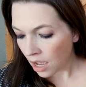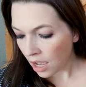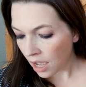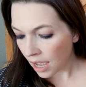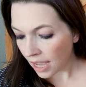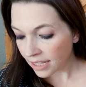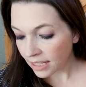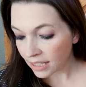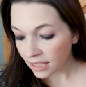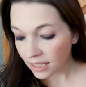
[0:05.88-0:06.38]

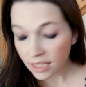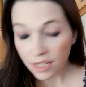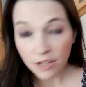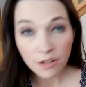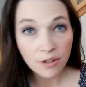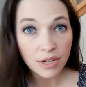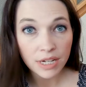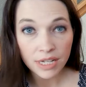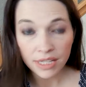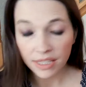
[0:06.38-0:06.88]
a
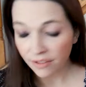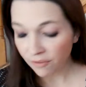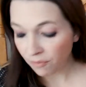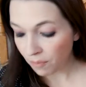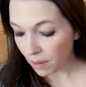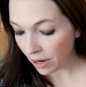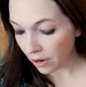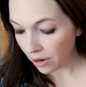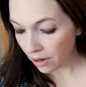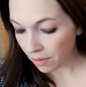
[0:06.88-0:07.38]
series of
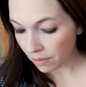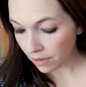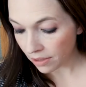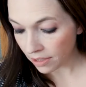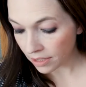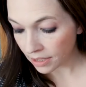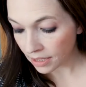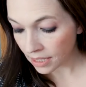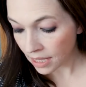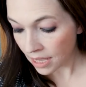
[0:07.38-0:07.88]

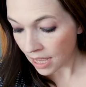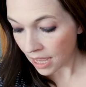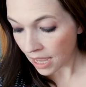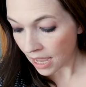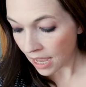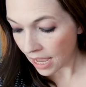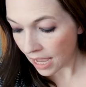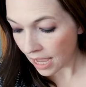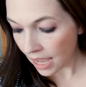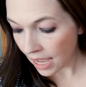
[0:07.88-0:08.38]
parables.
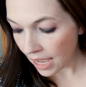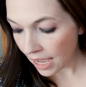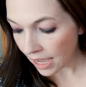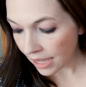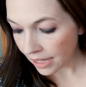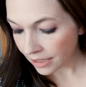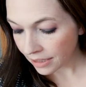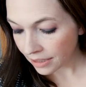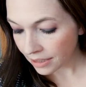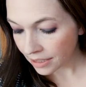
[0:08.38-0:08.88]

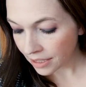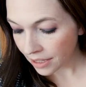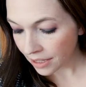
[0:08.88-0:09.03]
And